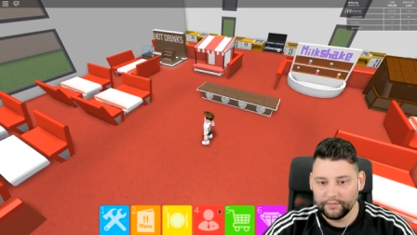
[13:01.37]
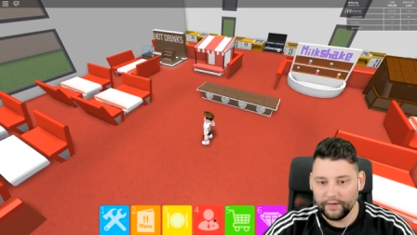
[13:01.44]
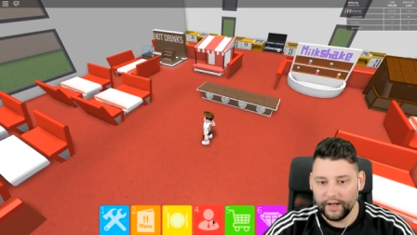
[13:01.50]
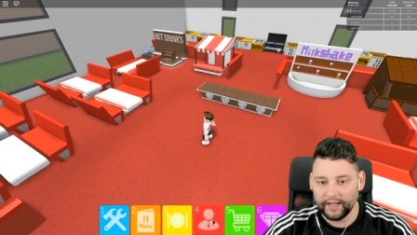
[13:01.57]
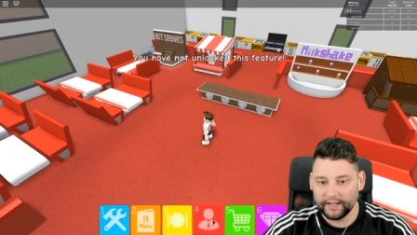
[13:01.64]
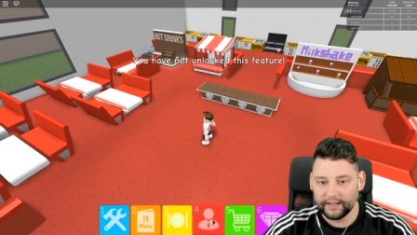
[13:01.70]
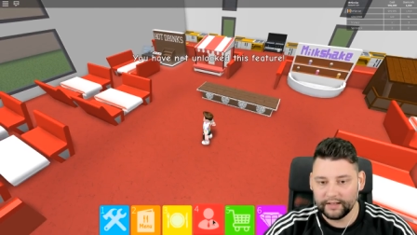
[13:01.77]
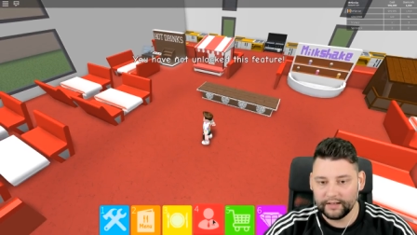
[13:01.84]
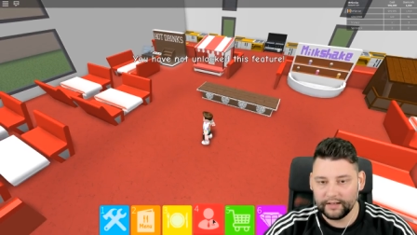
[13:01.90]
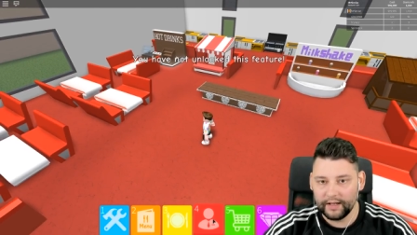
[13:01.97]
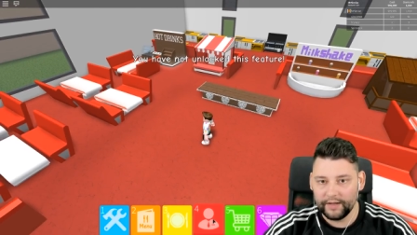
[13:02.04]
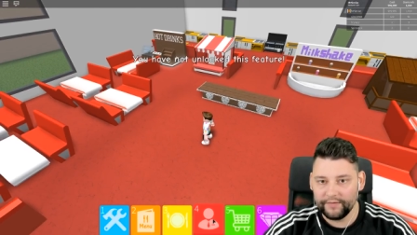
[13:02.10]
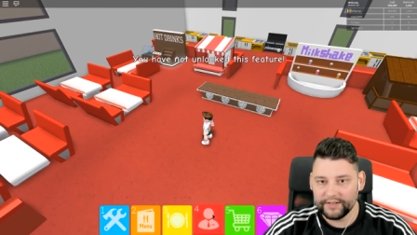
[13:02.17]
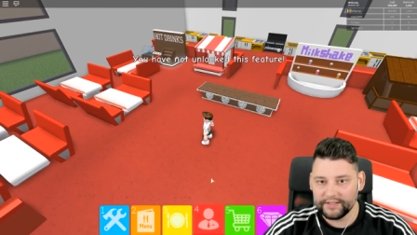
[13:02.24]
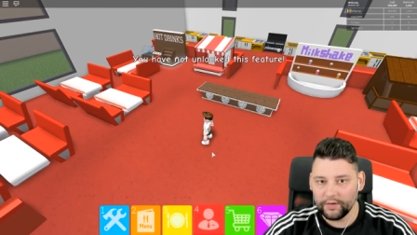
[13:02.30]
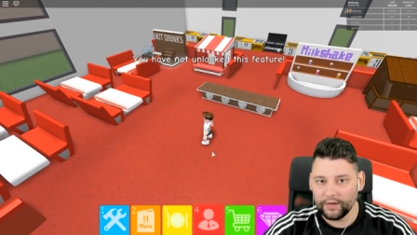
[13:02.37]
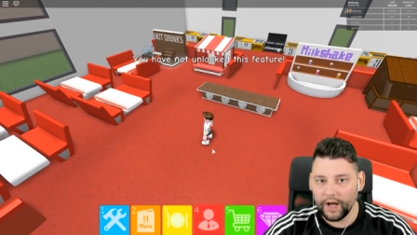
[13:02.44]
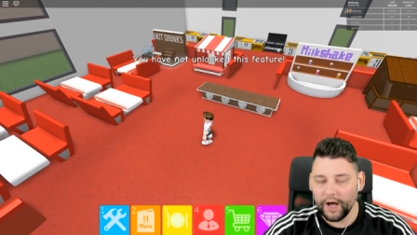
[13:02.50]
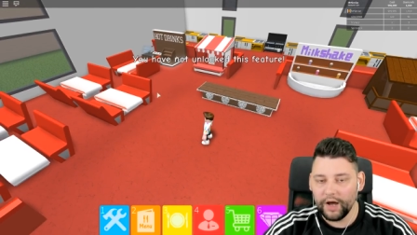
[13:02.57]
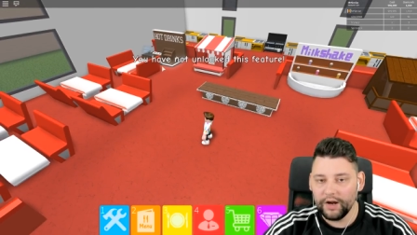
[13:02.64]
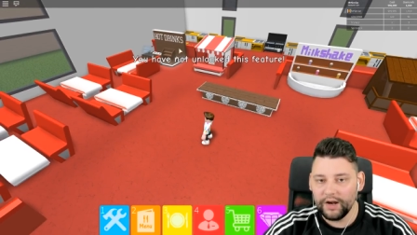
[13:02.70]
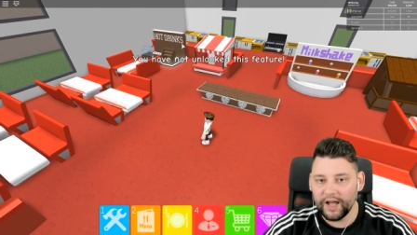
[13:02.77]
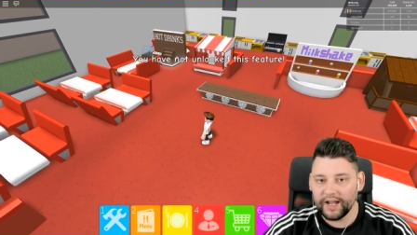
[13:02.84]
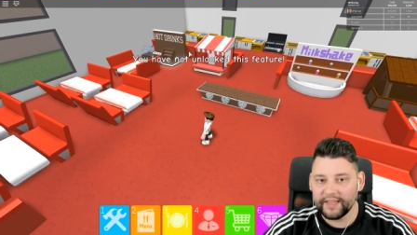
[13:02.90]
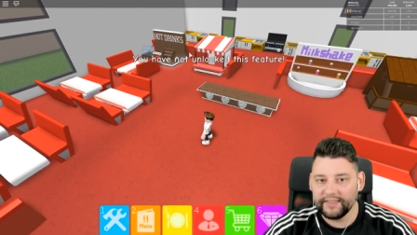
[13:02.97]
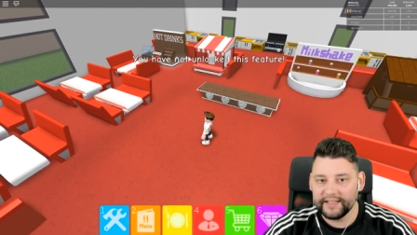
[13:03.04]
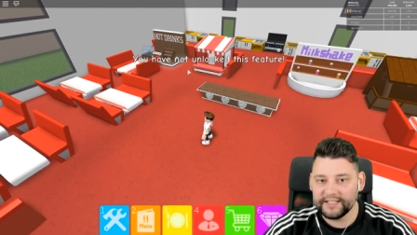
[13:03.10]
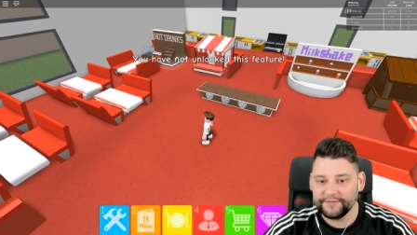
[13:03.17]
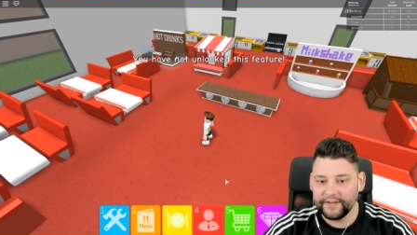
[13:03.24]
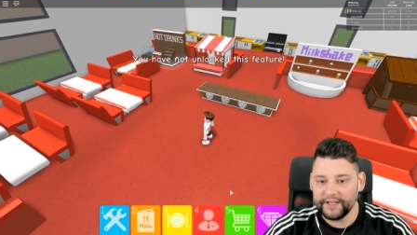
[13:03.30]
Right. Have I still got to unlock
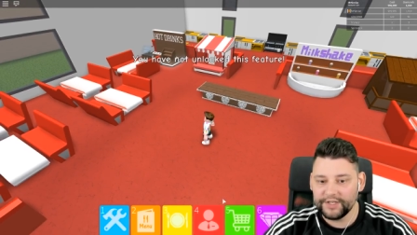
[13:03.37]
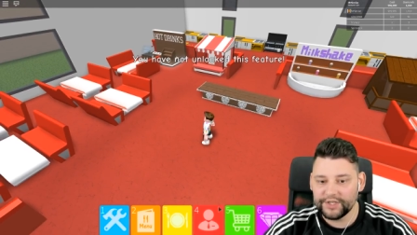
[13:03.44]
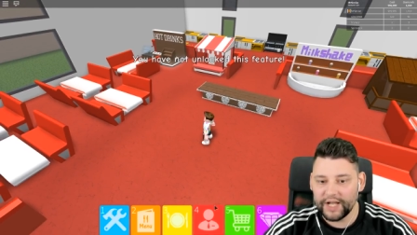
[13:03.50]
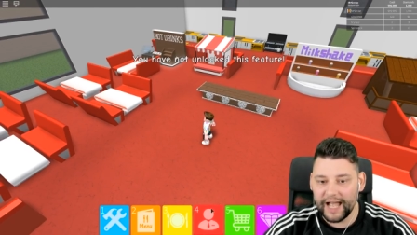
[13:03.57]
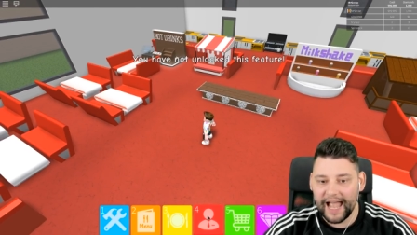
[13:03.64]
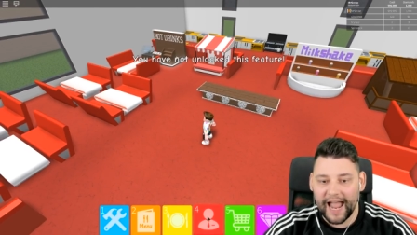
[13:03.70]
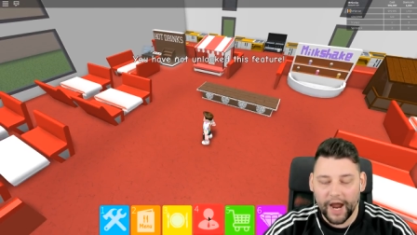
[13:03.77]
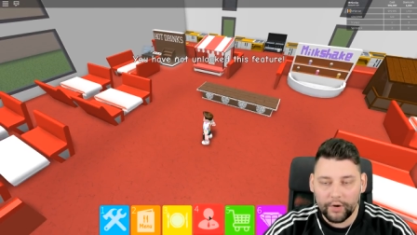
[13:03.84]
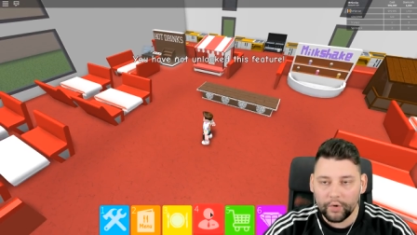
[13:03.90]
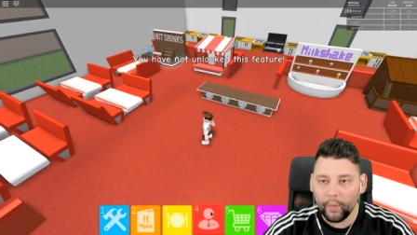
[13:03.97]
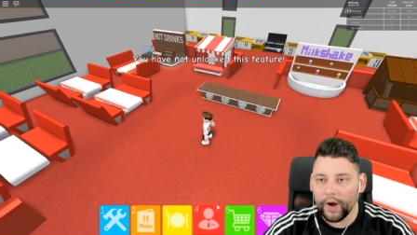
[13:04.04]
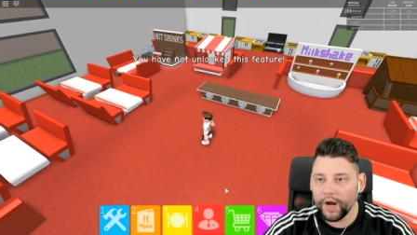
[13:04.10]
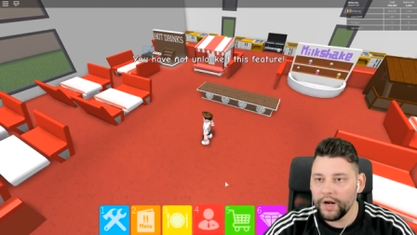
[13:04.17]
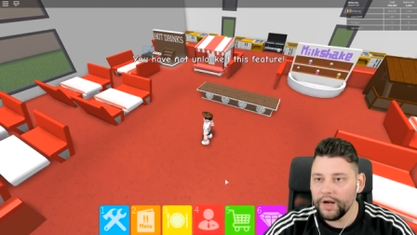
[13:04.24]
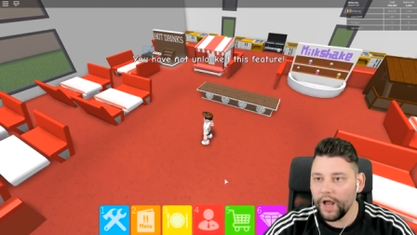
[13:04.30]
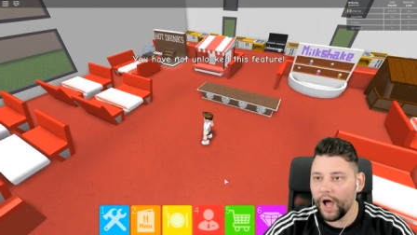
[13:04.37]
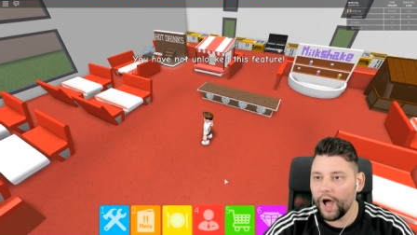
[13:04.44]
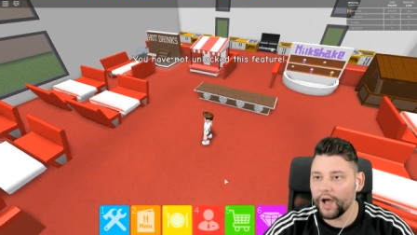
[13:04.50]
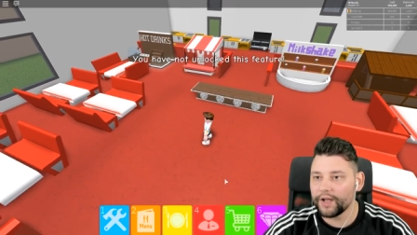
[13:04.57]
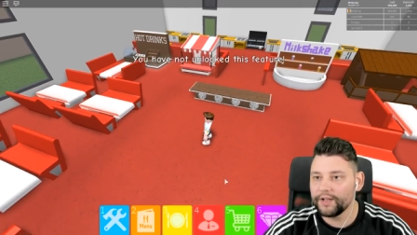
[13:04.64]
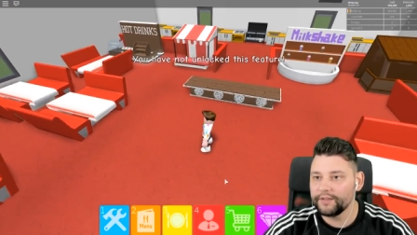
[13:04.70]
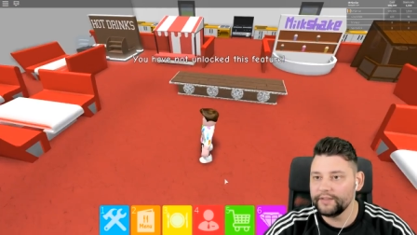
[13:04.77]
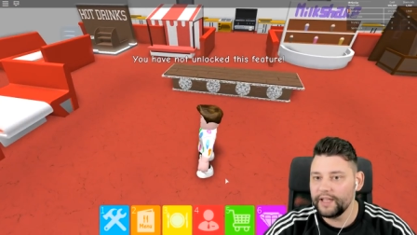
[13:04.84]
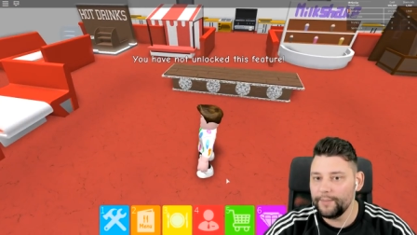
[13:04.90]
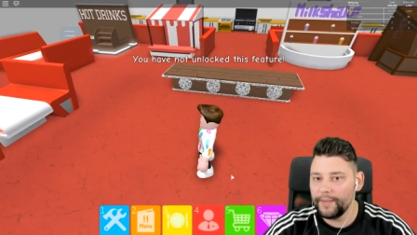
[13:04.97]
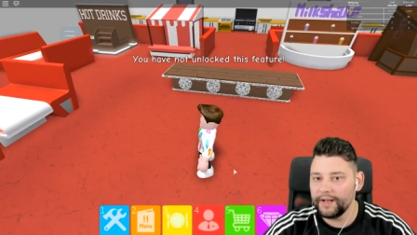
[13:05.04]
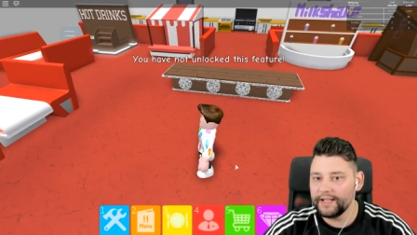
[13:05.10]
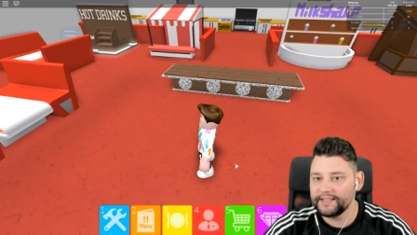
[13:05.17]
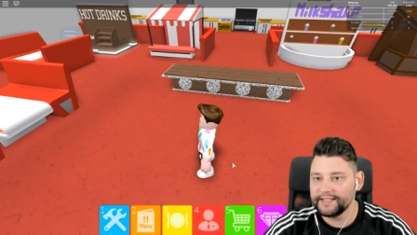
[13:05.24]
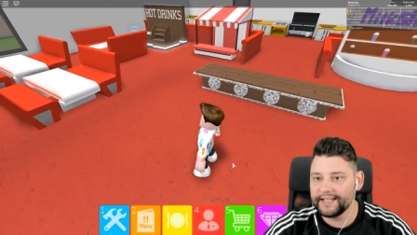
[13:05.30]
this feature? How do I unlock the
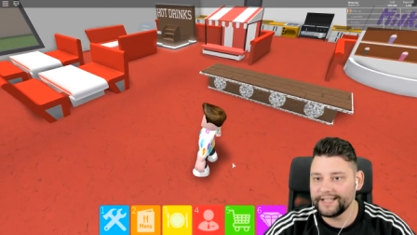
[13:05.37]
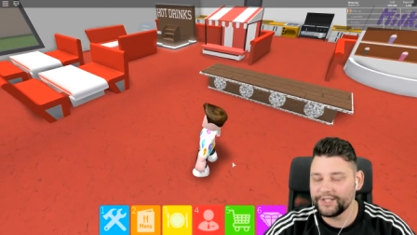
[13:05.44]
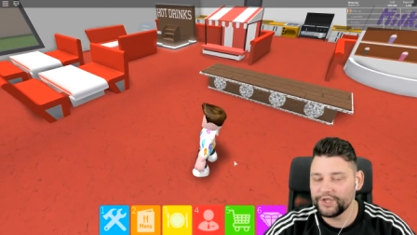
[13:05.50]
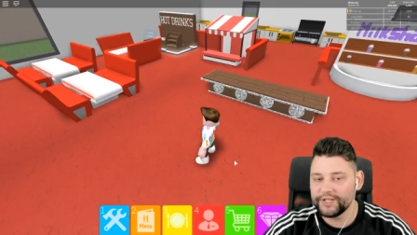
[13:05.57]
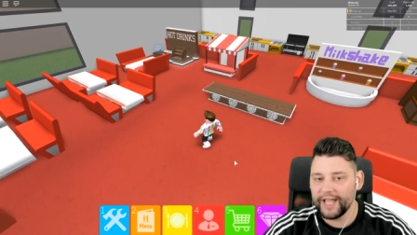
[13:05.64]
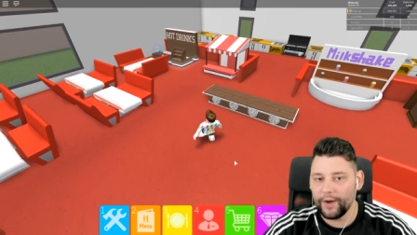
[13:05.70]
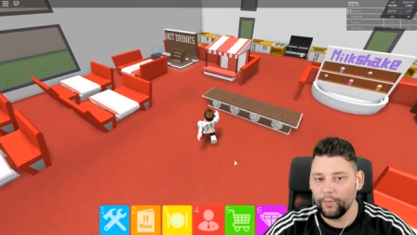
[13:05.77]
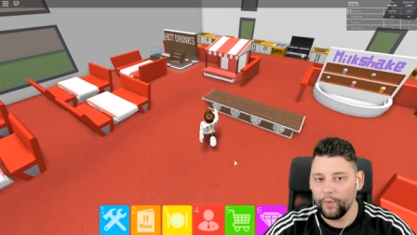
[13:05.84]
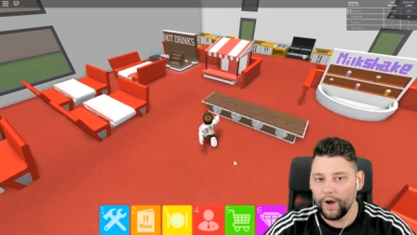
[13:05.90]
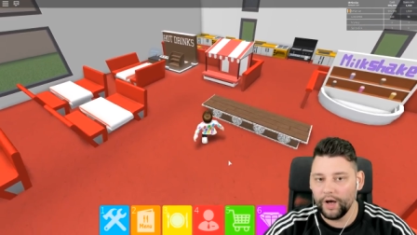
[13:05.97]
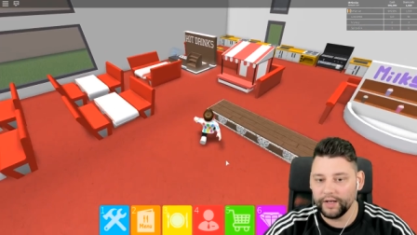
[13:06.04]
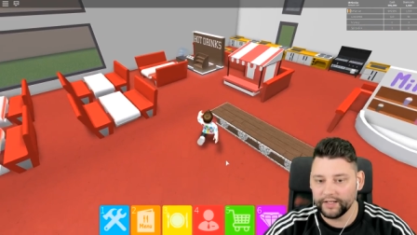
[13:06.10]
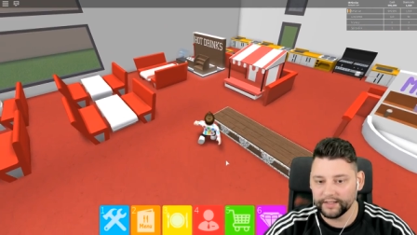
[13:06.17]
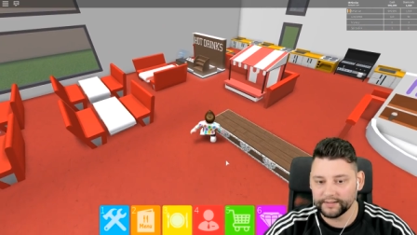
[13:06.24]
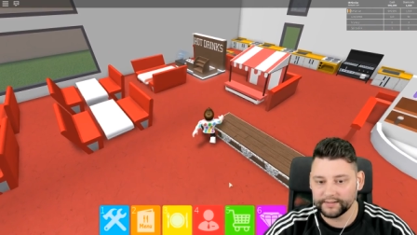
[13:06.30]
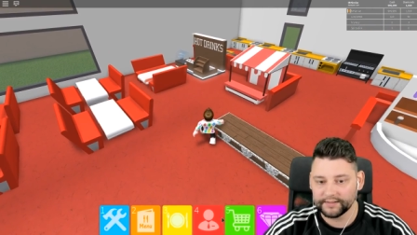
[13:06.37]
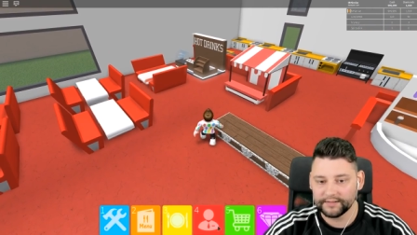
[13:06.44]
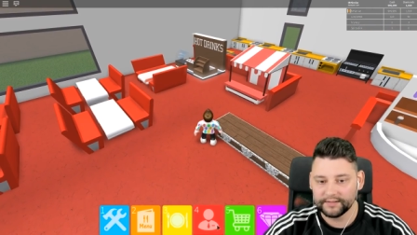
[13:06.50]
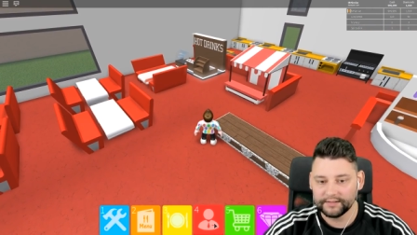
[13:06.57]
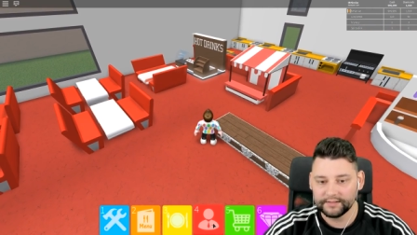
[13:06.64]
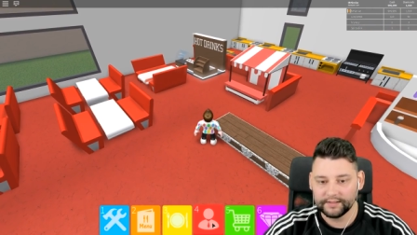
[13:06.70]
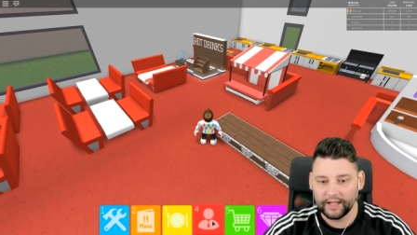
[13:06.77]
ability to get workers?